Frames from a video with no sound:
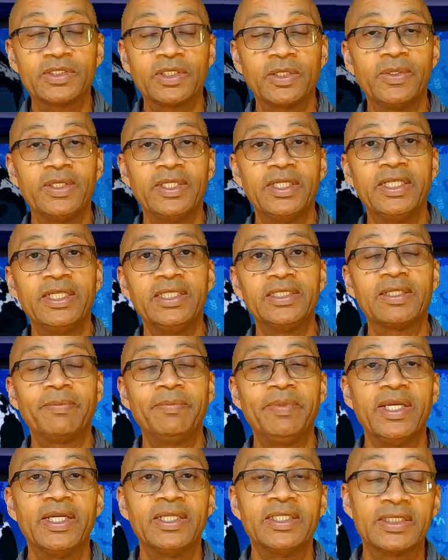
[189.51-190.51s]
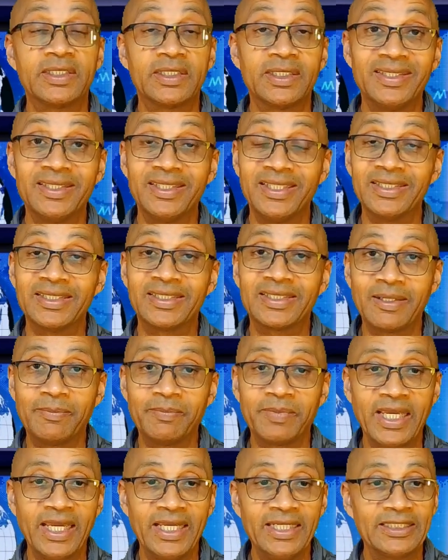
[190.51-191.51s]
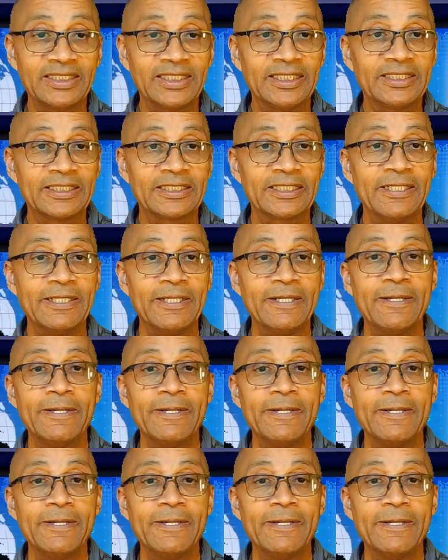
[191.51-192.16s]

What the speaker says: So it needs to be understood in some cases.